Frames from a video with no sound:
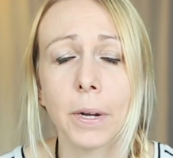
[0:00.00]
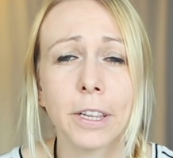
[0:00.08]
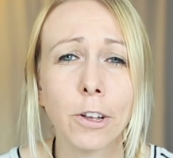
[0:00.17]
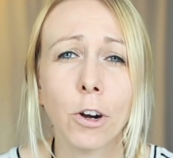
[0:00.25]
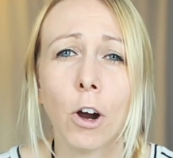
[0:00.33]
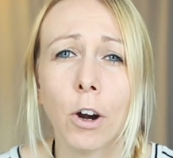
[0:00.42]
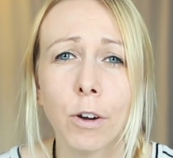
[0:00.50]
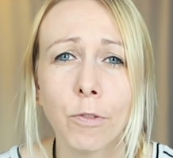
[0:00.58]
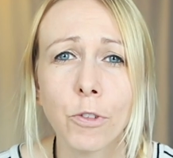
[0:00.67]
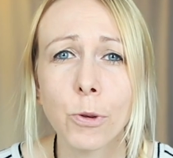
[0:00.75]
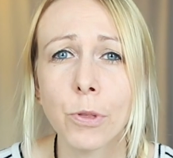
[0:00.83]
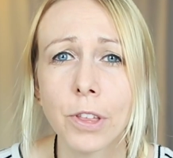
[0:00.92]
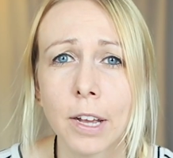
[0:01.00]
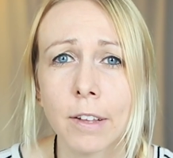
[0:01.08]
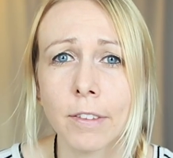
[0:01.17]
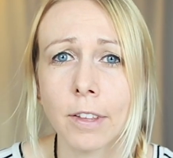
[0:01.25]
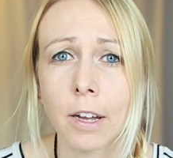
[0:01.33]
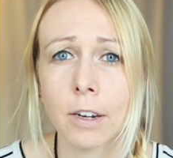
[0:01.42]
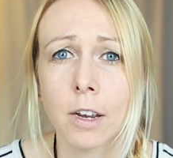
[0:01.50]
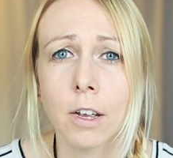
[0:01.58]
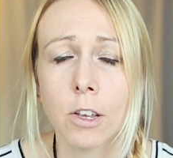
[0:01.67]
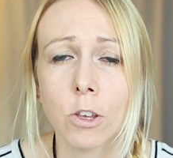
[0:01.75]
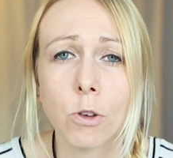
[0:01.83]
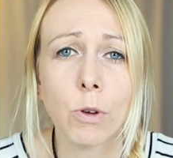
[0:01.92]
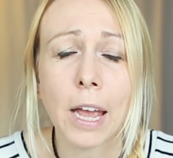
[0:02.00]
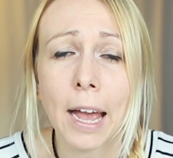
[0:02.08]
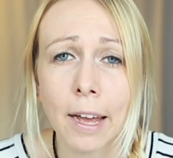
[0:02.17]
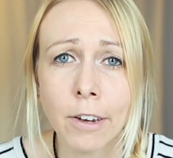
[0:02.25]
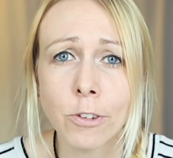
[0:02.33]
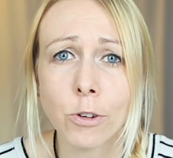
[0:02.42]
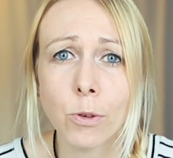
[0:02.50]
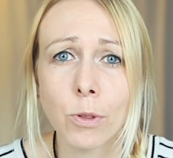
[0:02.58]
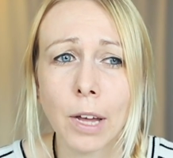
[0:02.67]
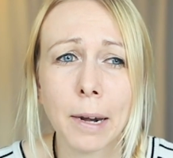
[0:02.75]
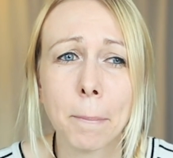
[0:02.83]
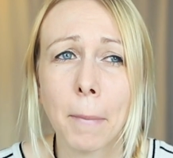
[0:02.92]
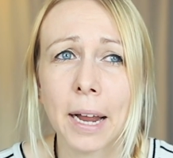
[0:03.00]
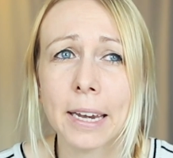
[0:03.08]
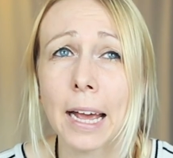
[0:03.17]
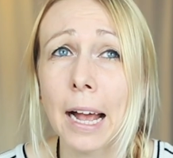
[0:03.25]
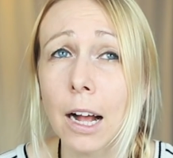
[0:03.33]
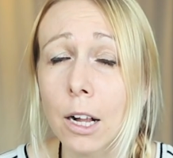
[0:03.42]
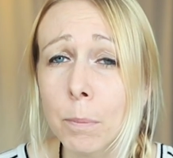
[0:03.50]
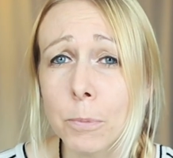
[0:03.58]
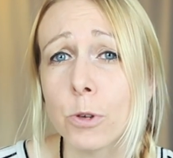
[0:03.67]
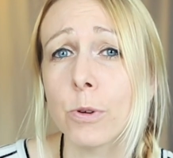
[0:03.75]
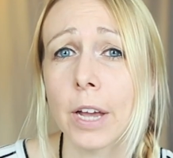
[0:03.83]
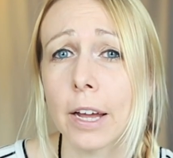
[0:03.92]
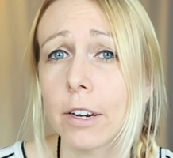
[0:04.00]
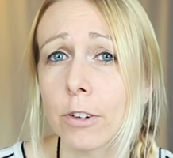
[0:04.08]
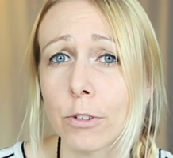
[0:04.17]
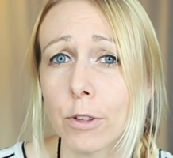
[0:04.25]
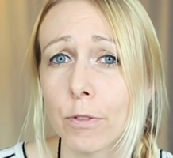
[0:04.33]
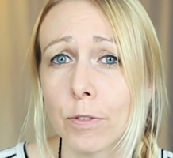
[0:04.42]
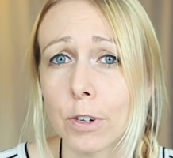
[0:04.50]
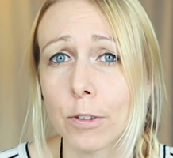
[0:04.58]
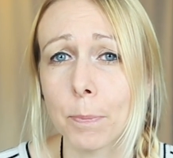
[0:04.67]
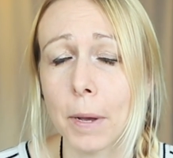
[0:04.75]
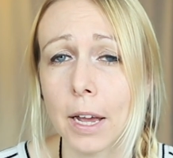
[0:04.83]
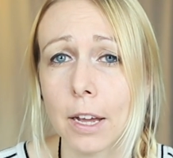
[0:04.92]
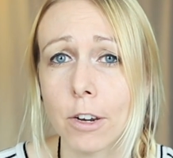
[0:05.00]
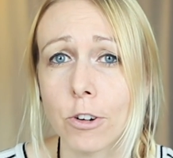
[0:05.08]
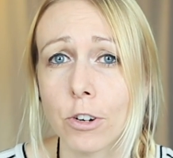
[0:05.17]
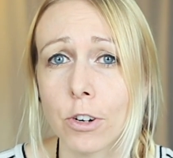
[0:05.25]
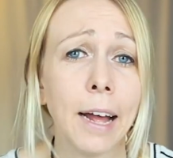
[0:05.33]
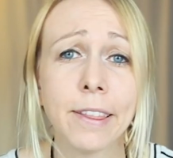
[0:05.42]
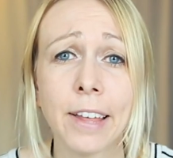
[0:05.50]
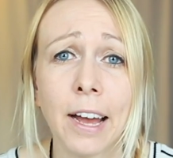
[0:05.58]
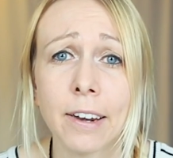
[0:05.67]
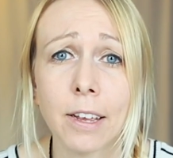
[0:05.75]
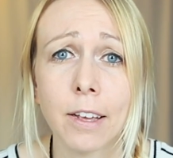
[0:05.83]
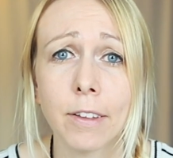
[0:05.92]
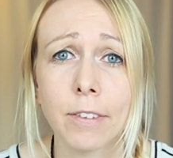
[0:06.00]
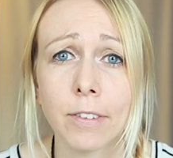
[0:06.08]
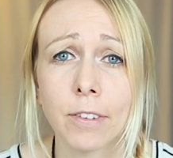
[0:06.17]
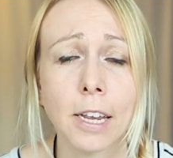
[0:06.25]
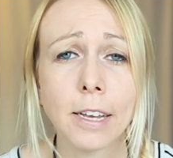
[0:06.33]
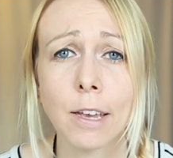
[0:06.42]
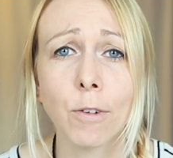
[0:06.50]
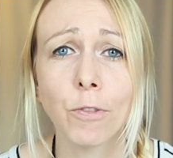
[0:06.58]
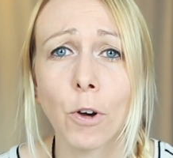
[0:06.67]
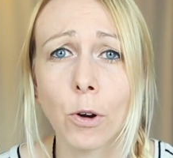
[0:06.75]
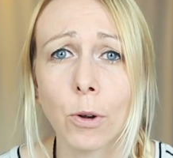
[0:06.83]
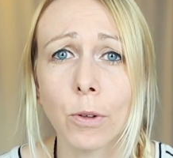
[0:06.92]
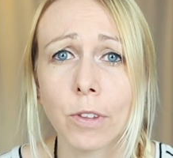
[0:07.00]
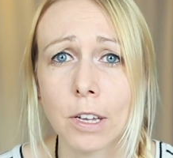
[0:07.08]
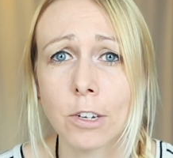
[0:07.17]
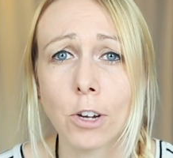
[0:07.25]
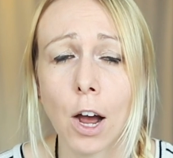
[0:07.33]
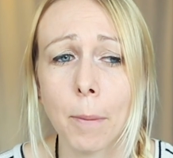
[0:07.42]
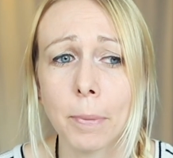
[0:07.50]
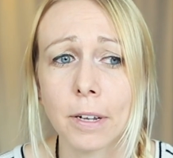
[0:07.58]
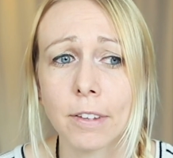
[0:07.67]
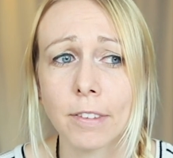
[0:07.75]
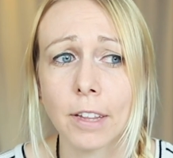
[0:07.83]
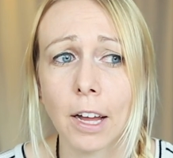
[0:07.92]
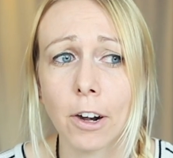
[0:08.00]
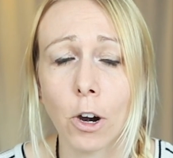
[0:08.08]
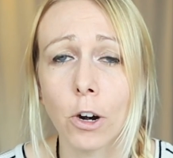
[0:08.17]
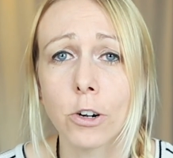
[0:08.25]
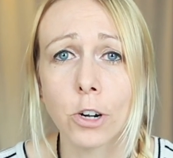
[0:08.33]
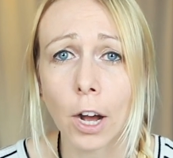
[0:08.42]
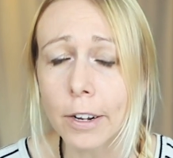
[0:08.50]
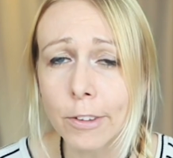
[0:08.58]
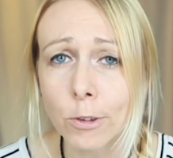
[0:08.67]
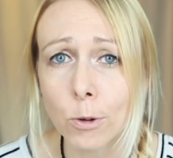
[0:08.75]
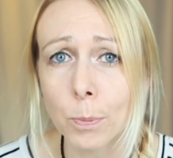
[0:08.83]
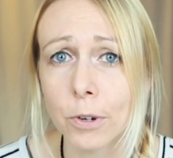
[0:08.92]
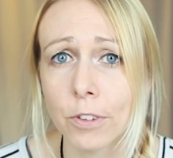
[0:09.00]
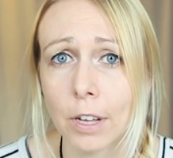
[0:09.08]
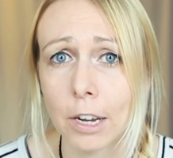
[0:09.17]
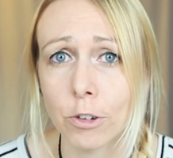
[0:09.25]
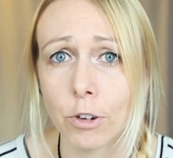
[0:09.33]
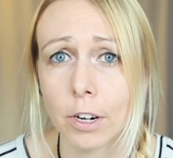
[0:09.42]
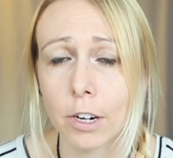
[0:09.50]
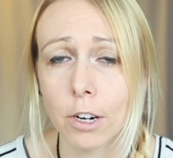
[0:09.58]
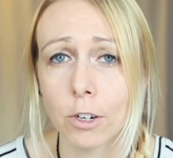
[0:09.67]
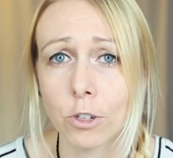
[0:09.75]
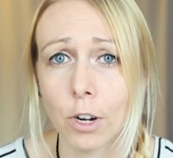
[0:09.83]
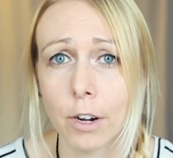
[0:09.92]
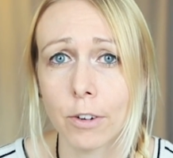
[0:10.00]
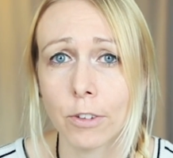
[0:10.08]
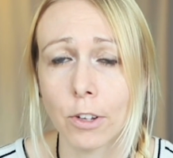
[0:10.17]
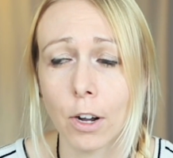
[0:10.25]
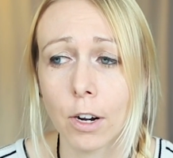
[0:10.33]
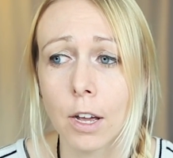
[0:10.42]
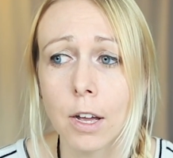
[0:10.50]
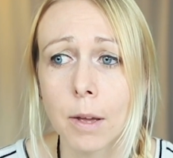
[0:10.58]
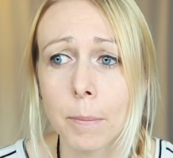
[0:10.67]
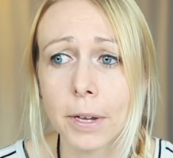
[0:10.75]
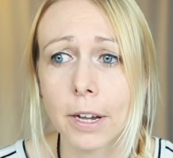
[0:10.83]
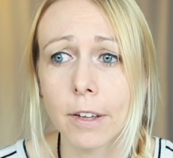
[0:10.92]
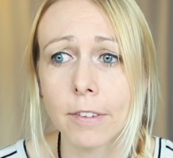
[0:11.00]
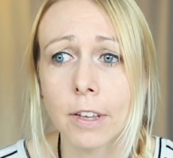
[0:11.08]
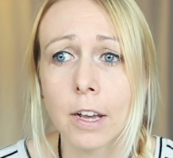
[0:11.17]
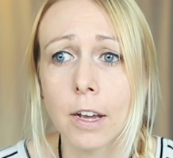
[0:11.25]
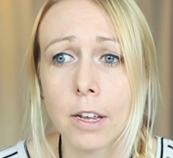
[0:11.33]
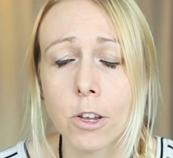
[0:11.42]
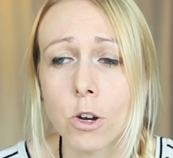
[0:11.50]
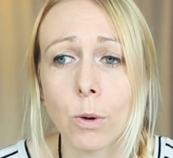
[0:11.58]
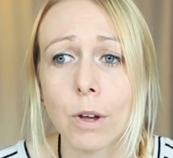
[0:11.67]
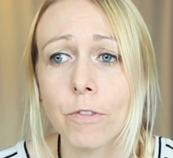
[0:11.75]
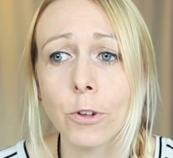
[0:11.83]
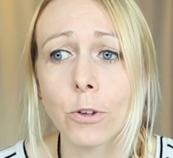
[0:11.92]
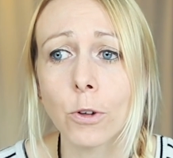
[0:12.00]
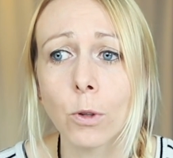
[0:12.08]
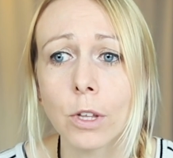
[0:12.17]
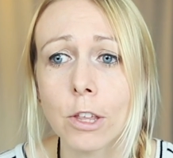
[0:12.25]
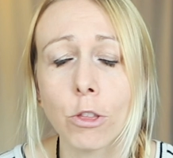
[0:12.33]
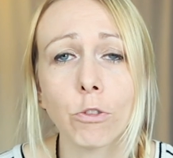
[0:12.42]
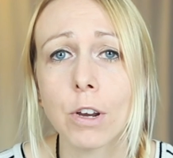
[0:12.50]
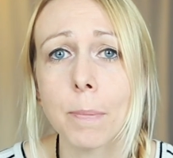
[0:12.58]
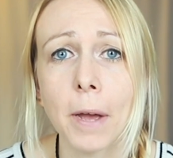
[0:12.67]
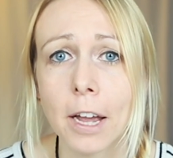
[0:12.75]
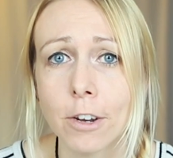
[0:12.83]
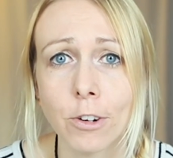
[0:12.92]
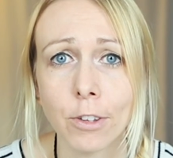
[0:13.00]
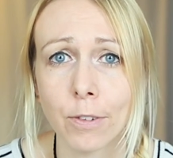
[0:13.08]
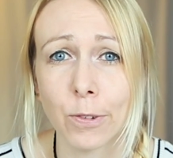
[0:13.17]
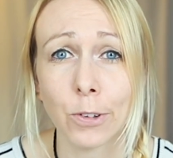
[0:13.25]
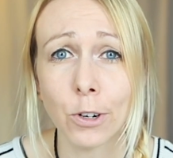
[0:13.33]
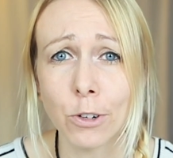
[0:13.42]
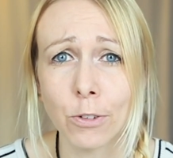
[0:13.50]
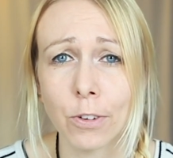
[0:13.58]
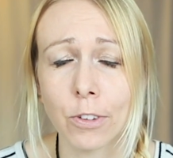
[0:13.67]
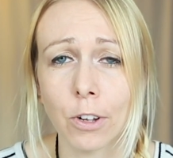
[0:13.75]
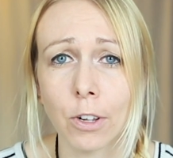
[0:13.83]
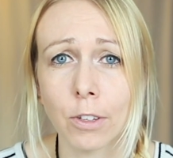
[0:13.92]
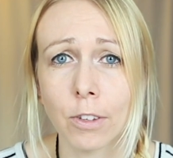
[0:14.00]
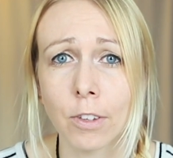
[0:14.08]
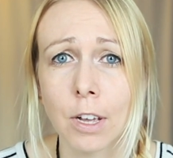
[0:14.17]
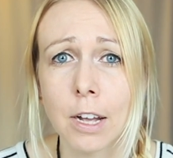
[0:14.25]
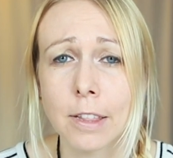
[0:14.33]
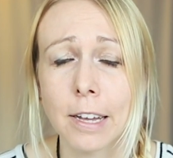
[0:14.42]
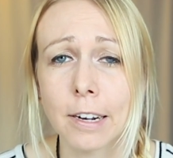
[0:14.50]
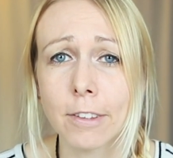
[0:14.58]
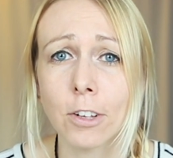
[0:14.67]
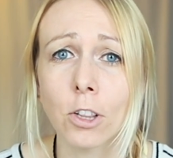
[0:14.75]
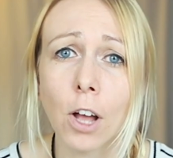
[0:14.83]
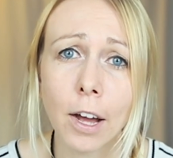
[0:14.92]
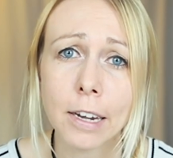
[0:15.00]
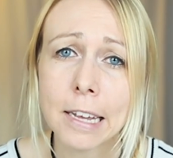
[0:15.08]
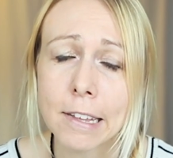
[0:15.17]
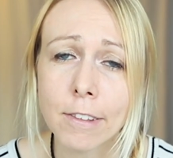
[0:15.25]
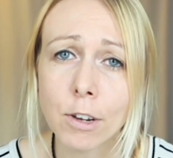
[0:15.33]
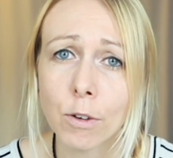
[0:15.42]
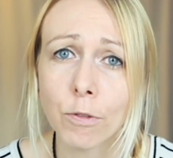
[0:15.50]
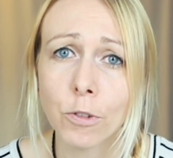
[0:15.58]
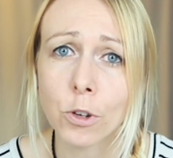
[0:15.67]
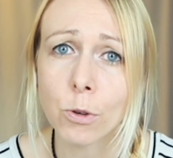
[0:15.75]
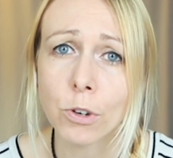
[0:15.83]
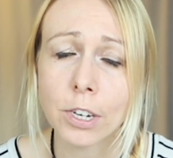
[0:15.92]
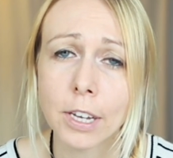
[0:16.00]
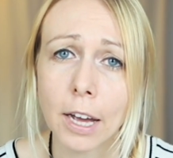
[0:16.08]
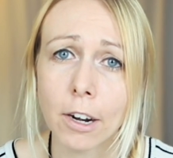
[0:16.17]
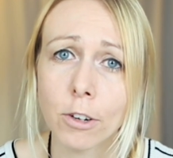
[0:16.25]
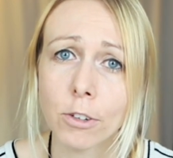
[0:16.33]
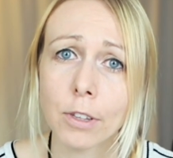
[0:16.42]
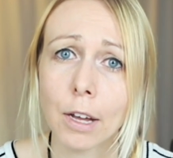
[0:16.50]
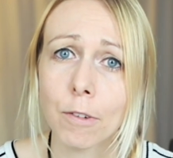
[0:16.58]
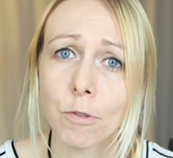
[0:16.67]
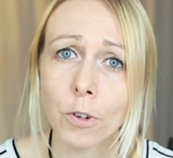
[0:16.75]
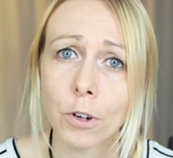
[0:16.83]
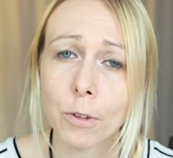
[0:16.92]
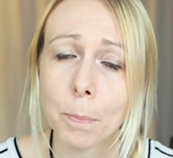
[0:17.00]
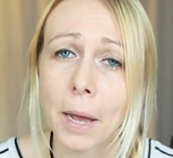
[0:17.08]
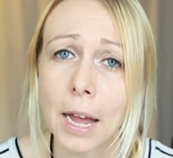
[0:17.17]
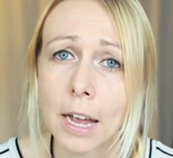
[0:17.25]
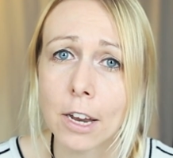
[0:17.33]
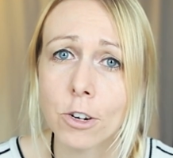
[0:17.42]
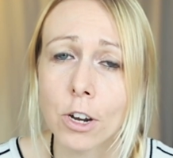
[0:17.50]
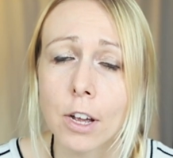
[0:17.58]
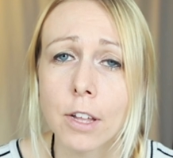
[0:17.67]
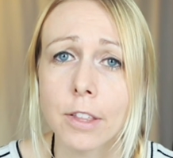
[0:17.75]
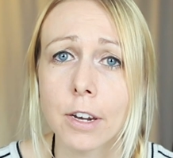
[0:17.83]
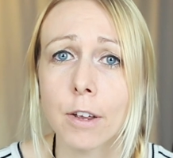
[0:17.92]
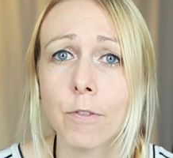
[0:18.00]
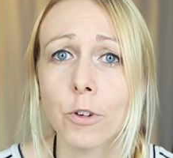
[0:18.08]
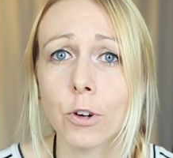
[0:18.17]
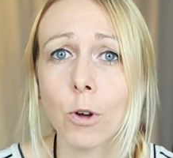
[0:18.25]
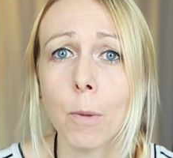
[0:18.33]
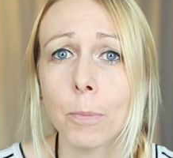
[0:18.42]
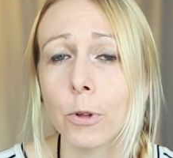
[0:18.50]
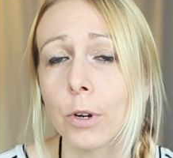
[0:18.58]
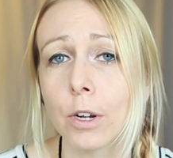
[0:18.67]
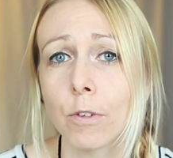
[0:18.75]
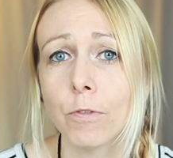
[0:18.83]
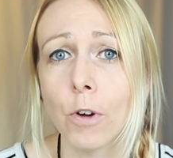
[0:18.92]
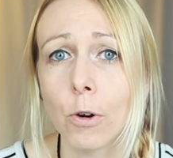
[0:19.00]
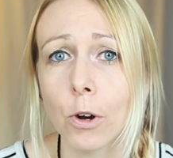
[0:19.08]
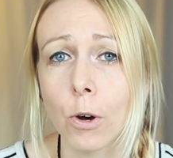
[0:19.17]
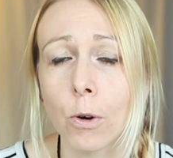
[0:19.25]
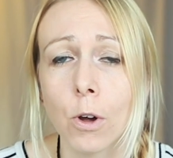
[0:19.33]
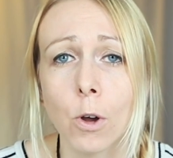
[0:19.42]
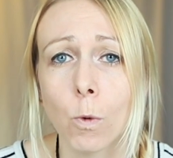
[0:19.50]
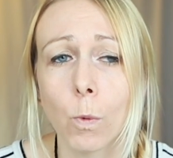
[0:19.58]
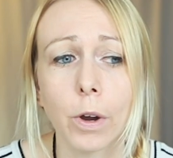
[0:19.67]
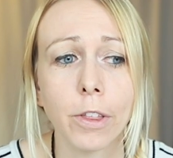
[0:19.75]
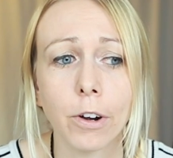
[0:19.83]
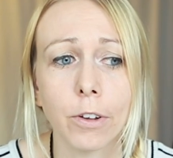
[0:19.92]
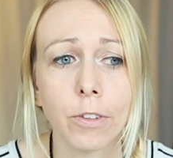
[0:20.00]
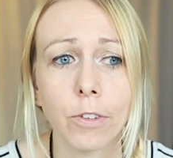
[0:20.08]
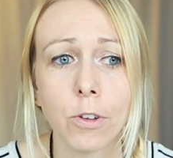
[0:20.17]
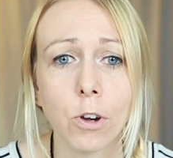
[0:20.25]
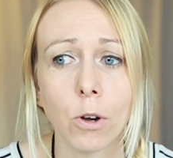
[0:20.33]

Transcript: But there are a few things that you can do that might help you get onto the first page, and that is taking photos in topics that are not super saturated on Shutterstock, because if there's only 3 pages of search results, then it's a lot easier for you to get onto that first page than if you're uploading a photo where there's,